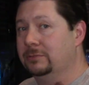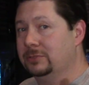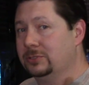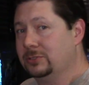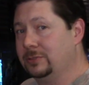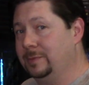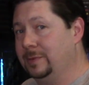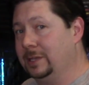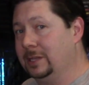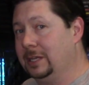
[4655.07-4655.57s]

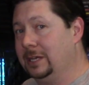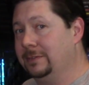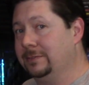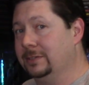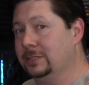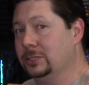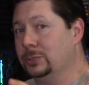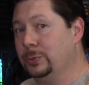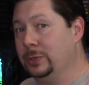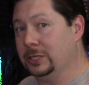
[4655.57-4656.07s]
live
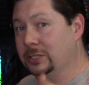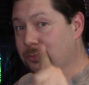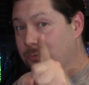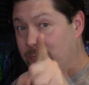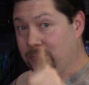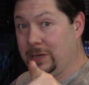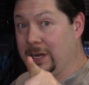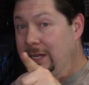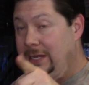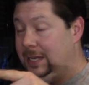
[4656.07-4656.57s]
on Twitch
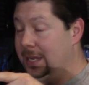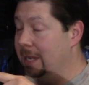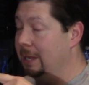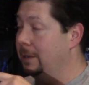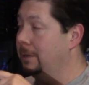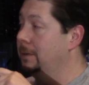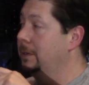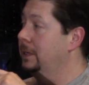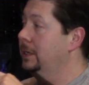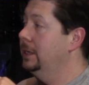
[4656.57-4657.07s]
right
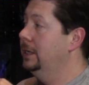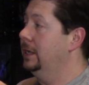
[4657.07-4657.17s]
now.